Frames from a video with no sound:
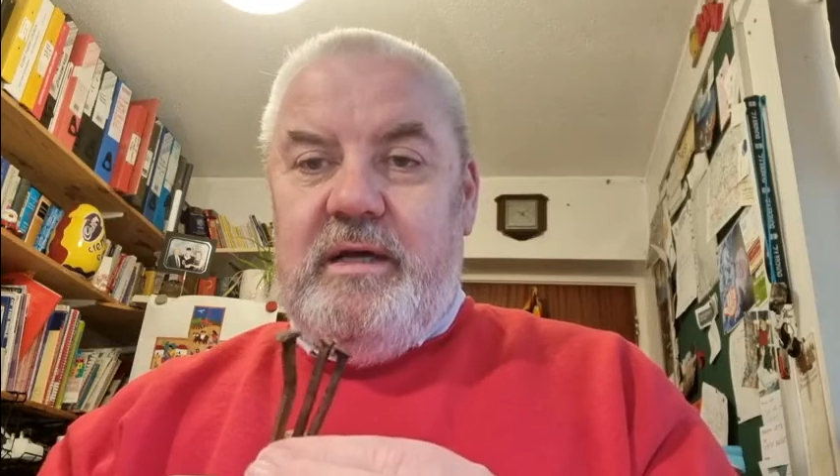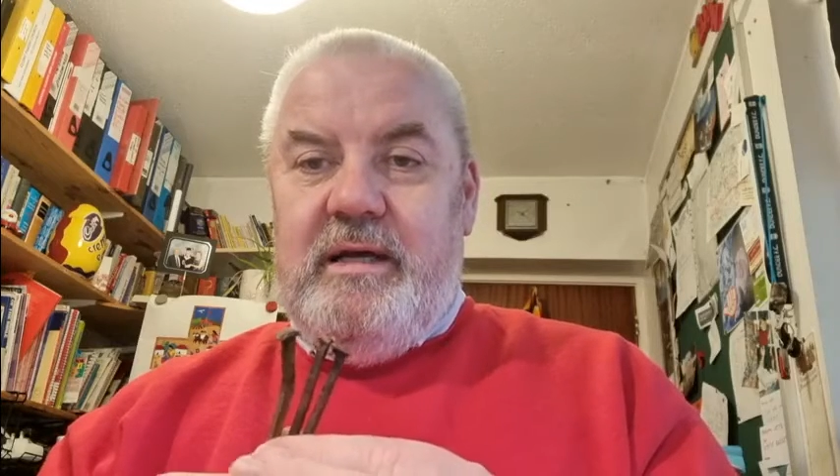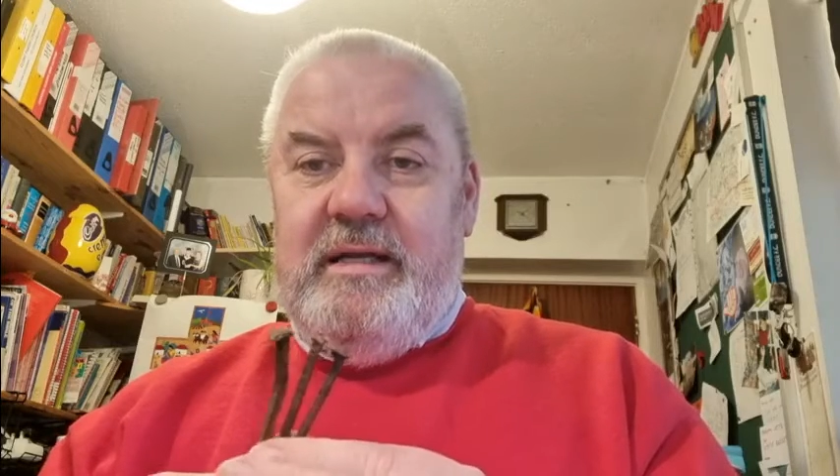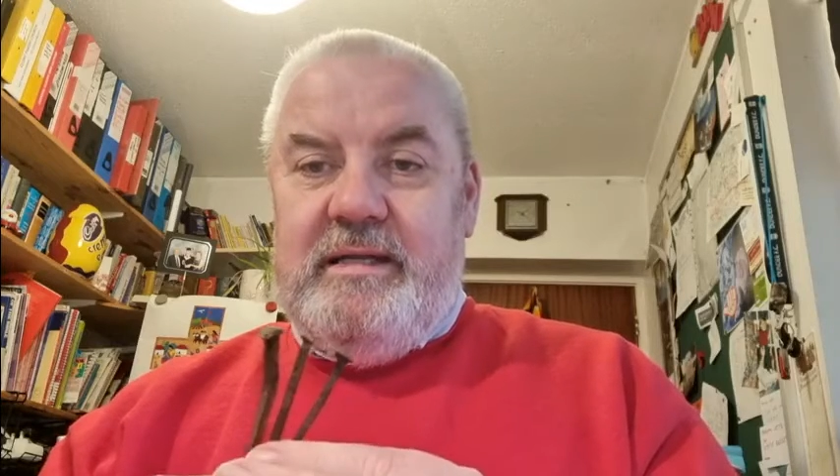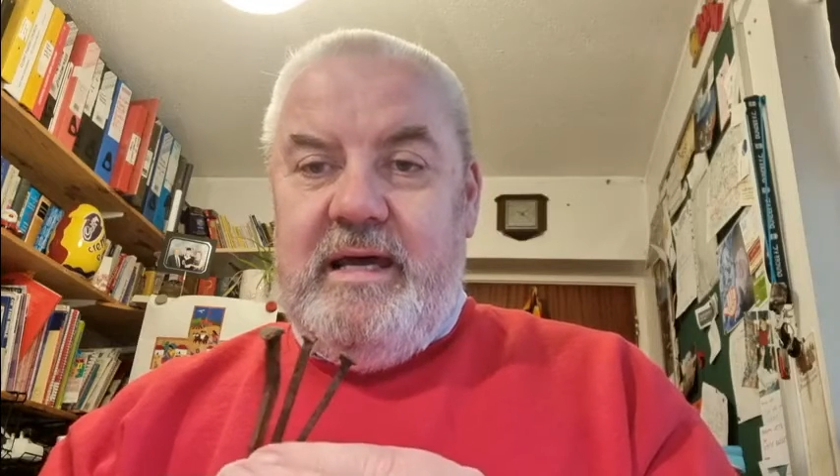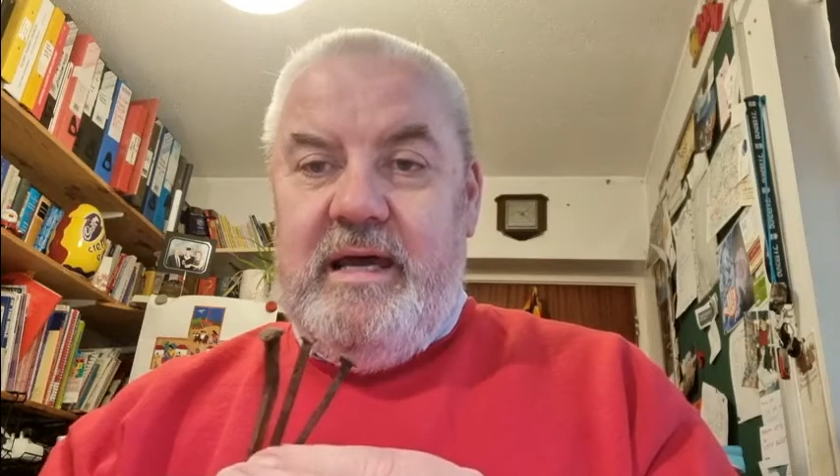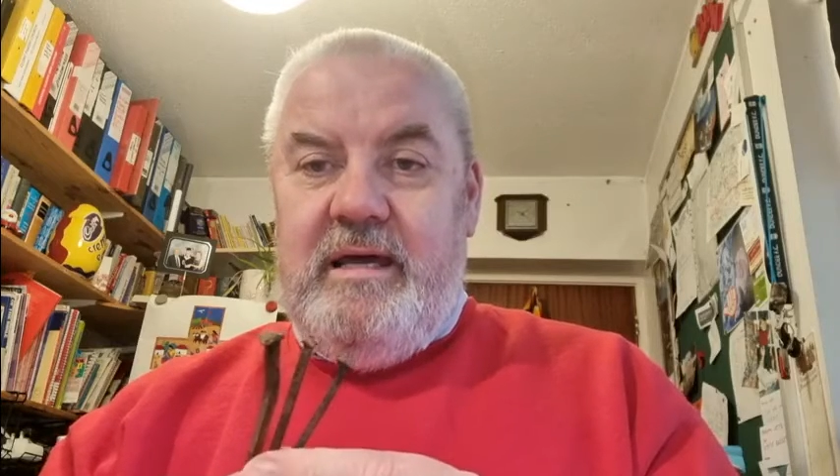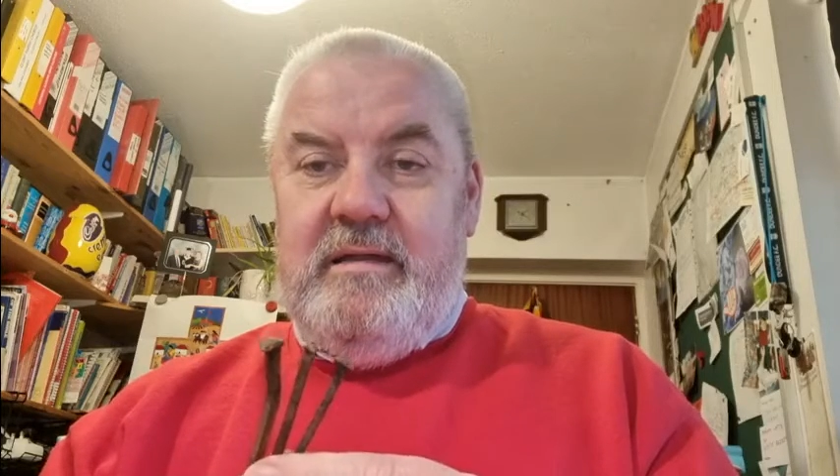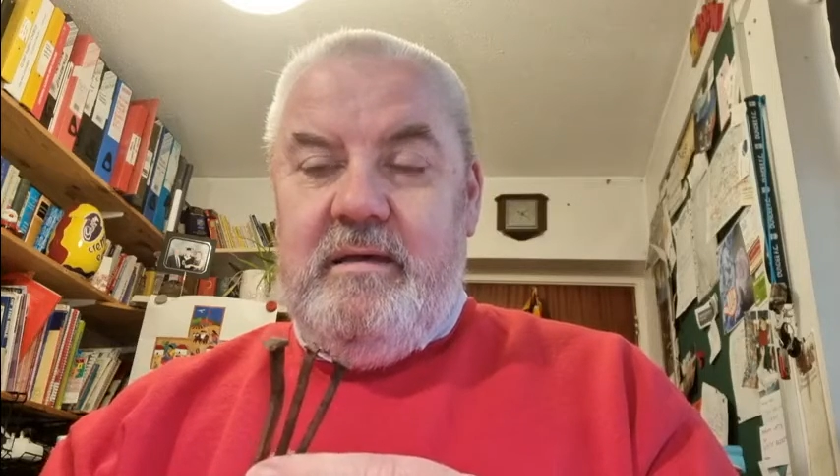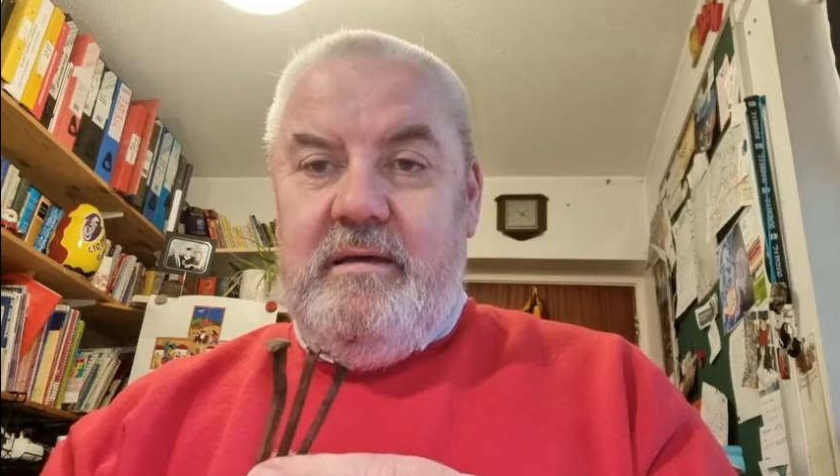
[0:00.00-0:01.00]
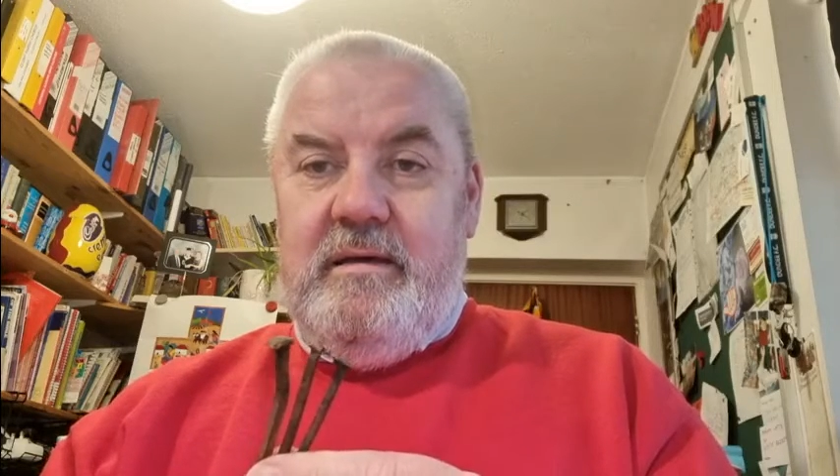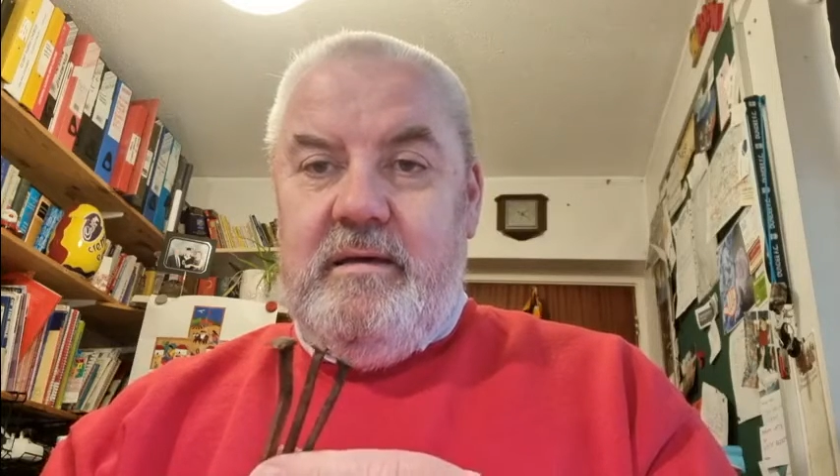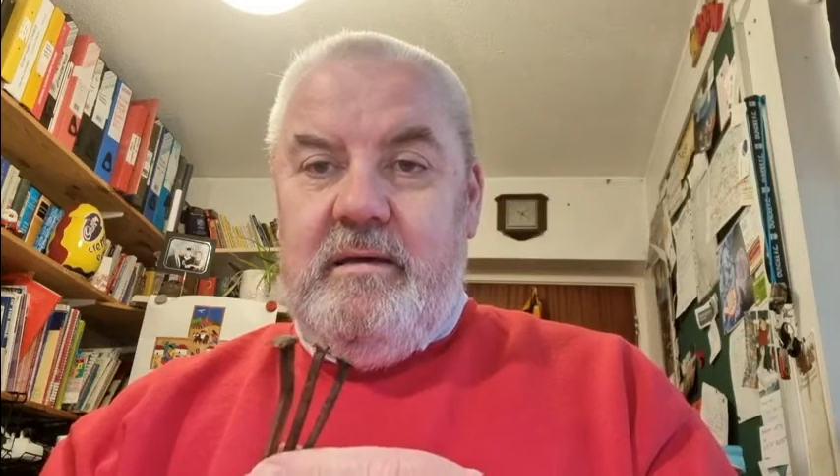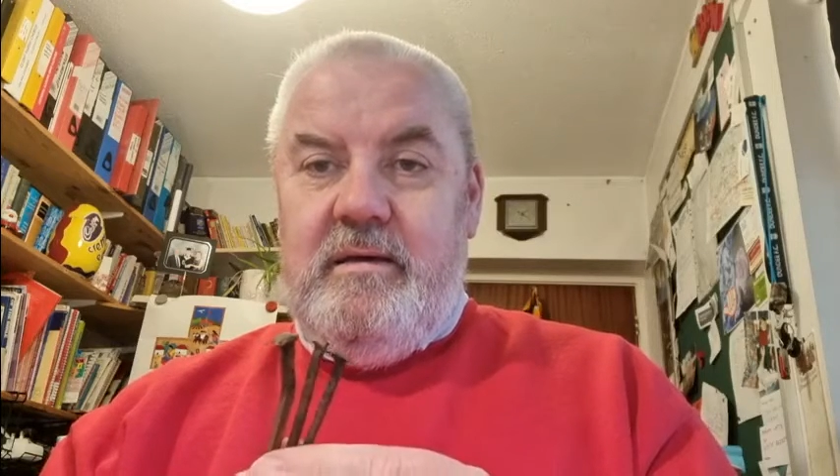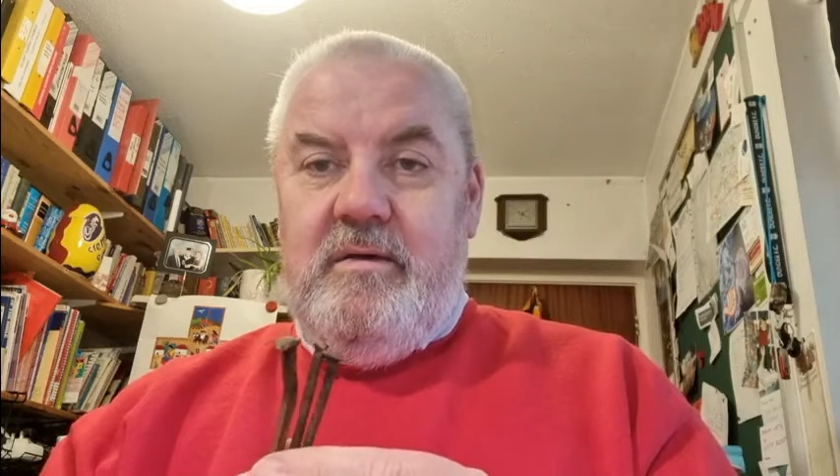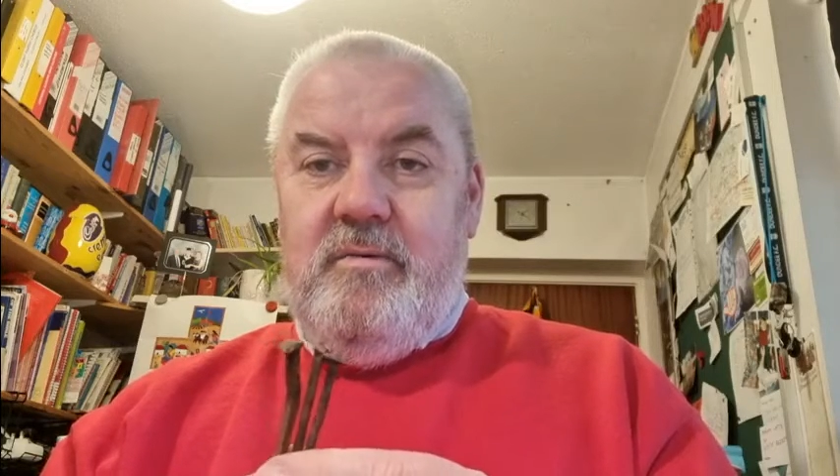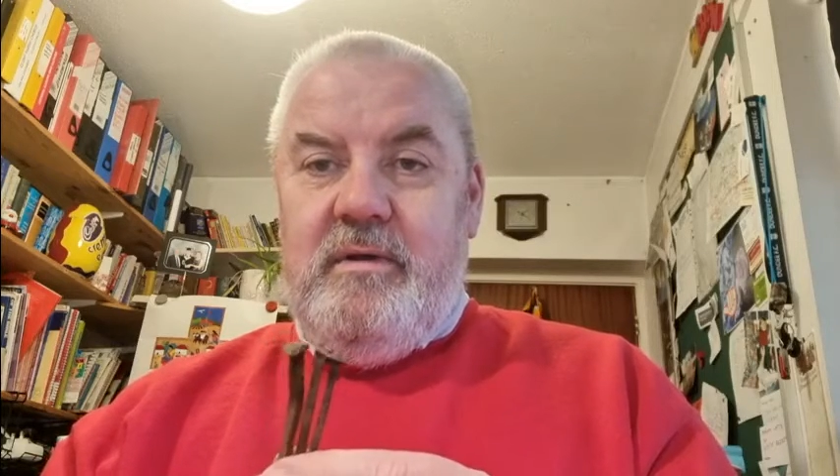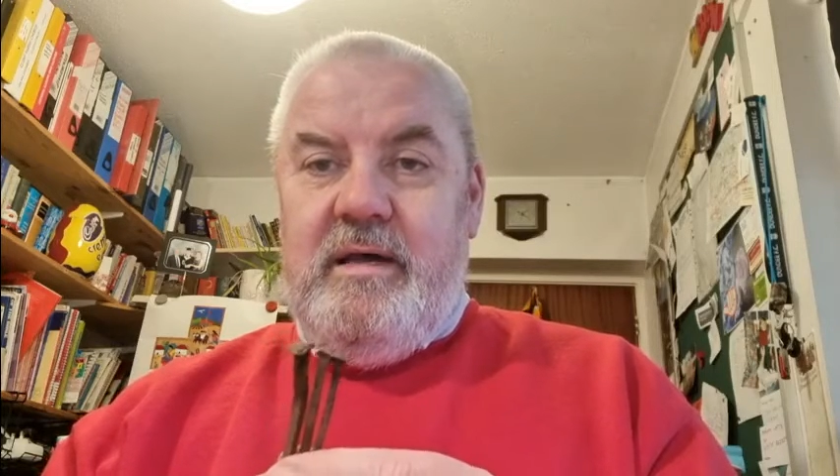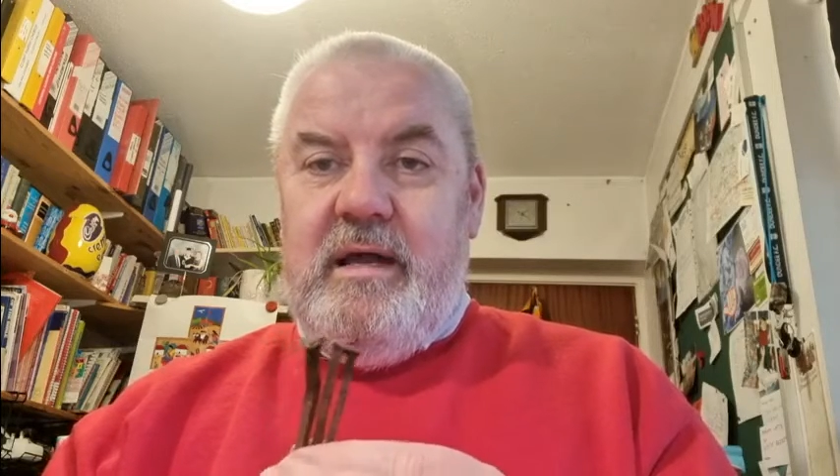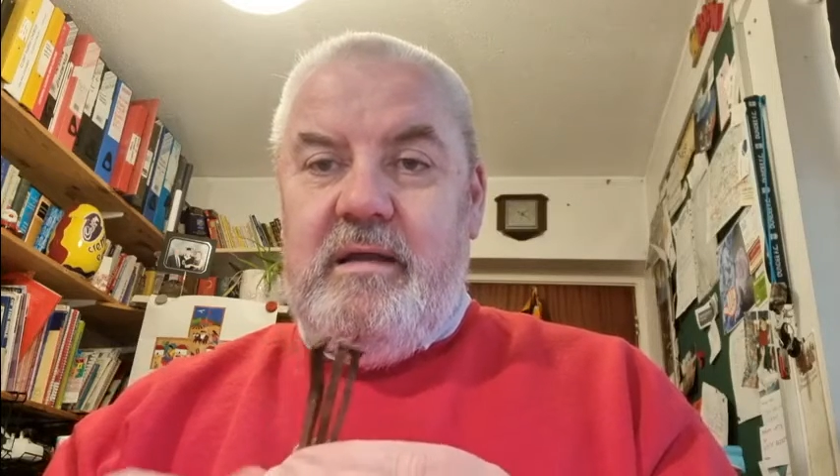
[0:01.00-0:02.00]
in a day that were
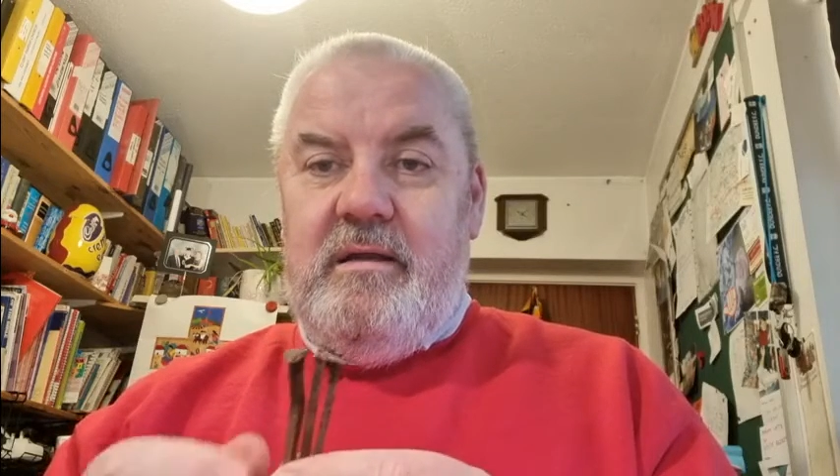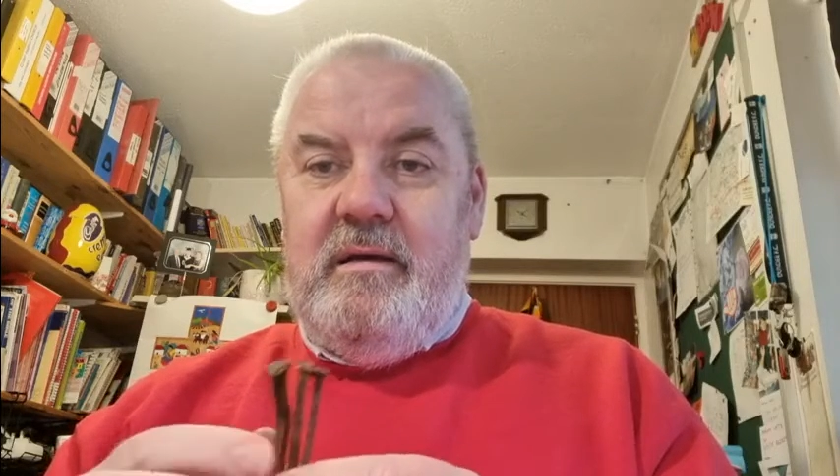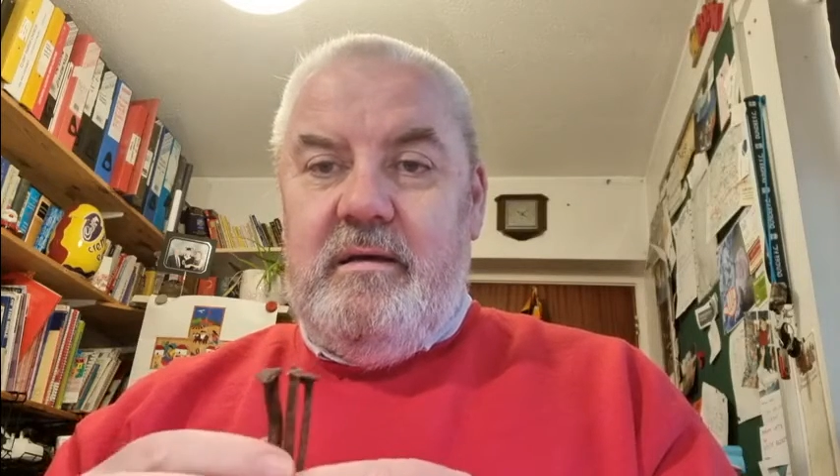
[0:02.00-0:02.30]
then